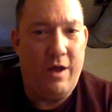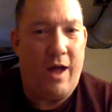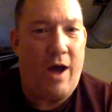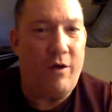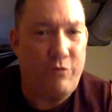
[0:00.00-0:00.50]

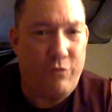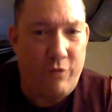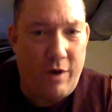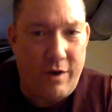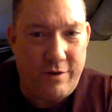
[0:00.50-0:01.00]
out
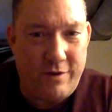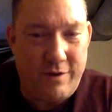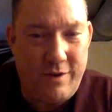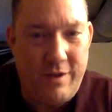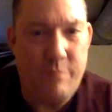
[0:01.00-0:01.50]
front,
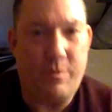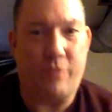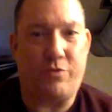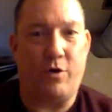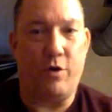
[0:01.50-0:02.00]

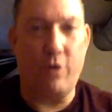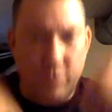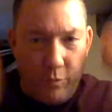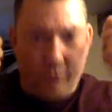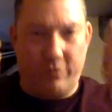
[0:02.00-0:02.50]
but the
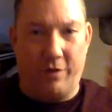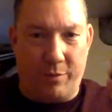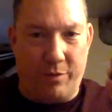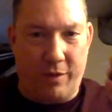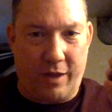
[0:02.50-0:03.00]
hood was
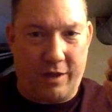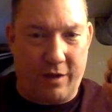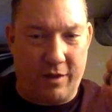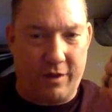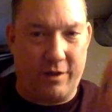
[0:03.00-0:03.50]
up,
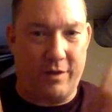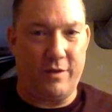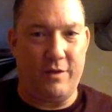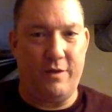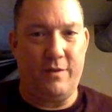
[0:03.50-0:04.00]
kind
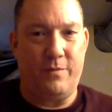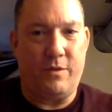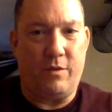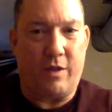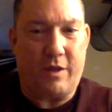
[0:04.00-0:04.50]

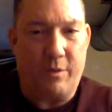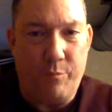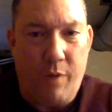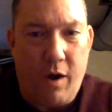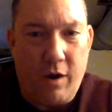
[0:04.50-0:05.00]
of like a
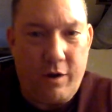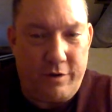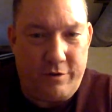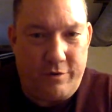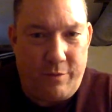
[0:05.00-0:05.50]
monk
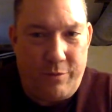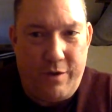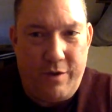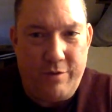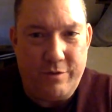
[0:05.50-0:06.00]
or
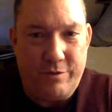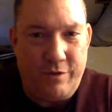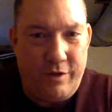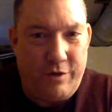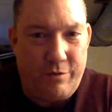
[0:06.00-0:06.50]
something. It was
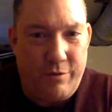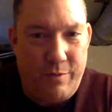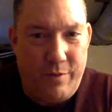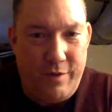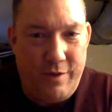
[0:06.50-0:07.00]
really
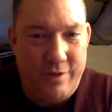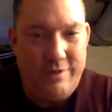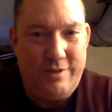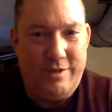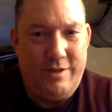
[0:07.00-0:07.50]
creepy.
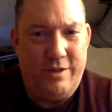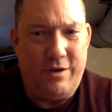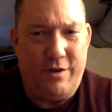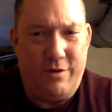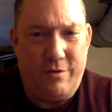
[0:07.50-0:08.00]

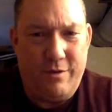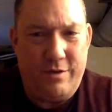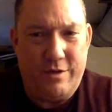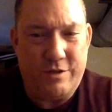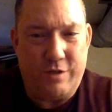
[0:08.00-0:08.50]

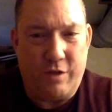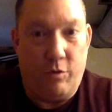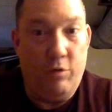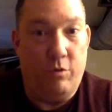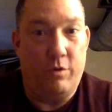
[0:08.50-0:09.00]
And just like,
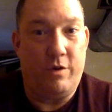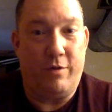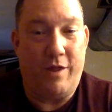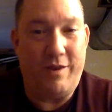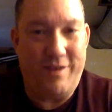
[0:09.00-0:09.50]
whoa,
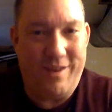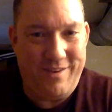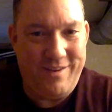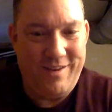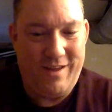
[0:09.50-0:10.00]

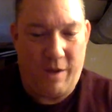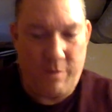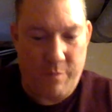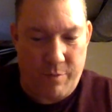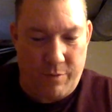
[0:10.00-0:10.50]
and I
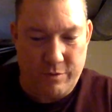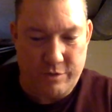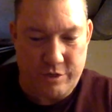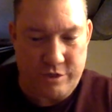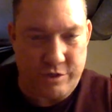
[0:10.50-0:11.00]
remember there
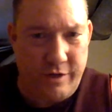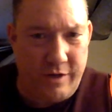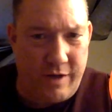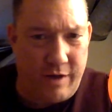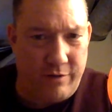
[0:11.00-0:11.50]
was a
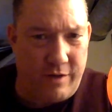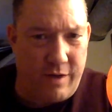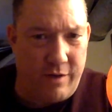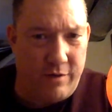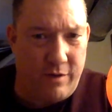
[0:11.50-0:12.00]
street
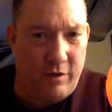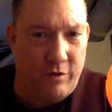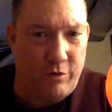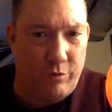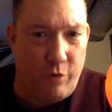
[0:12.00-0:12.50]
downtown
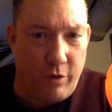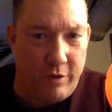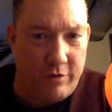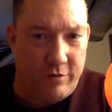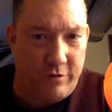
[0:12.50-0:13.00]
called
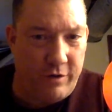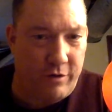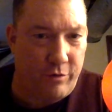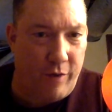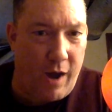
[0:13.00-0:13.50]
Crowley Street,
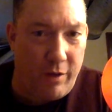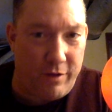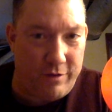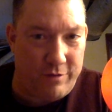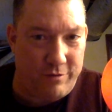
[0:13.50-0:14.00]

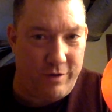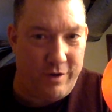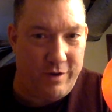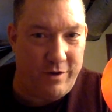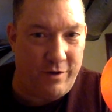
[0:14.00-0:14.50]

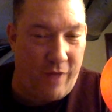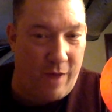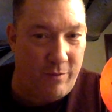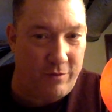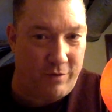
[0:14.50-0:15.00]
and
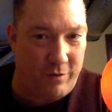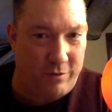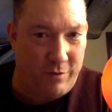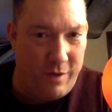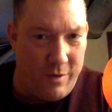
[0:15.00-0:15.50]
that was
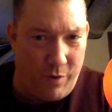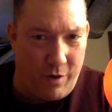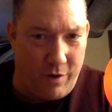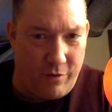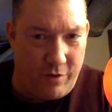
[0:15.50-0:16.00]
always
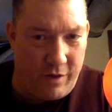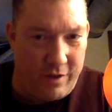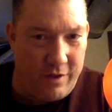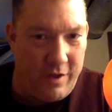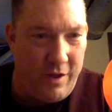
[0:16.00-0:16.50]
part of
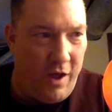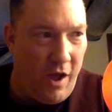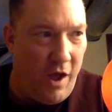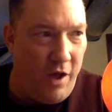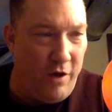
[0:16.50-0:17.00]
it.
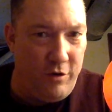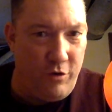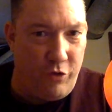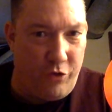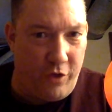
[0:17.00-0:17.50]
And do
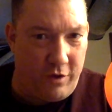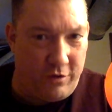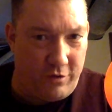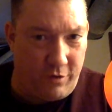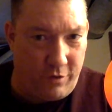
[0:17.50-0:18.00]
you think
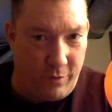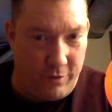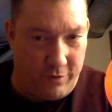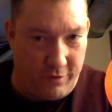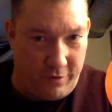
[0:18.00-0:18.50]
it's a
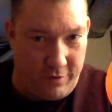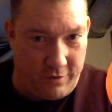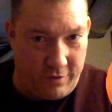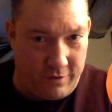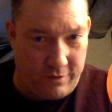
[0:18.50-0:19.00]

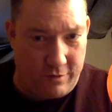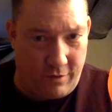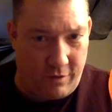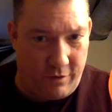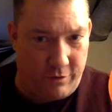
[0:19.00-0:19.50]
coincidence that this is
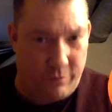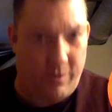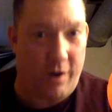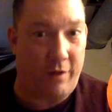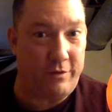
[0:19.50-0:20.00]
all on
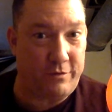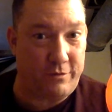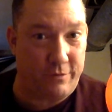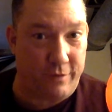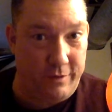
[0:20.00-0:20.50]
Crowley
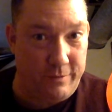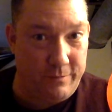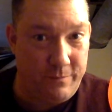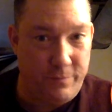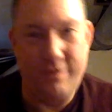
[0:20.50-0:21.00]
Street?
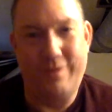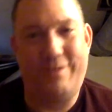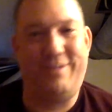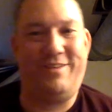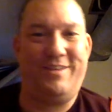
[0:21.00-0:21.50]

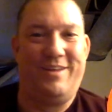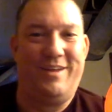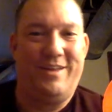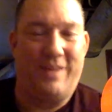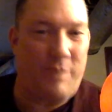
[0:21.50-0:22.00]

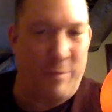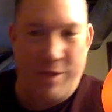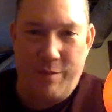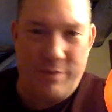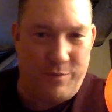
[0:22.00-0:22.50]
I remember
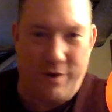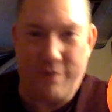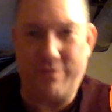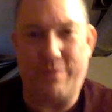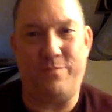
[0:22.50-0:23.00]
that being part
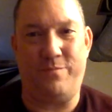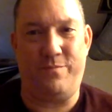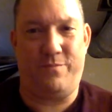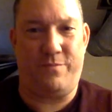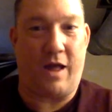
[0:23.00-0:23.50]
of it.
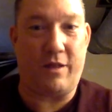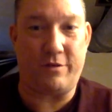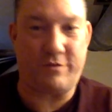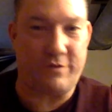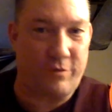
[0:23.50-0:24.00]

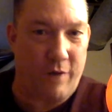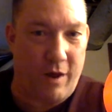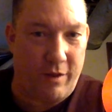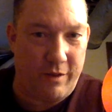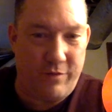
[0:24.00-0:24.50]
Aleister
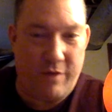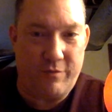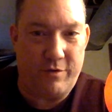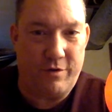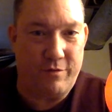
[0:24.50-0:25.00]
Crowley, if you
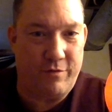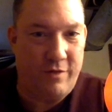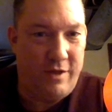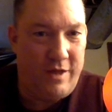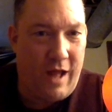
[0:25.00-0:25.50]
haven't heard of
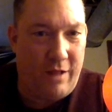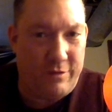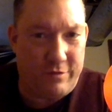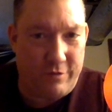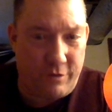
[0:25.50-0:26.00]

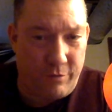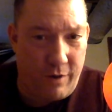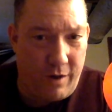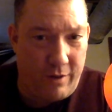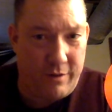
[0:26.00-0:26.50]
Aleister
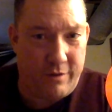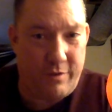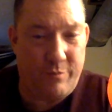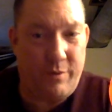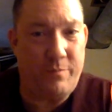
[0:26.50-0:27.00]
Crowley,
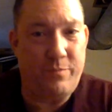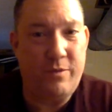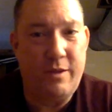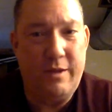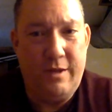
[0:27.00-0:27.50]
look him up.
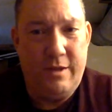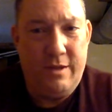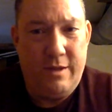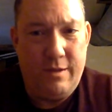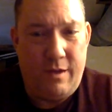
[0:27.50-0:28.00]

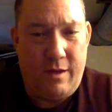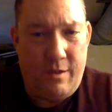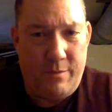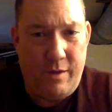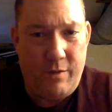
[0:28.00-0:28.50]

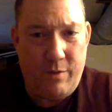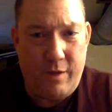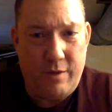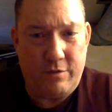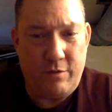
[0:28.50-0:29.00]

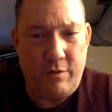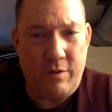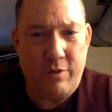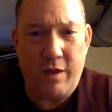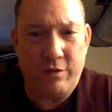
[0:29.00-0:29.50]
Anyway, so at the Hell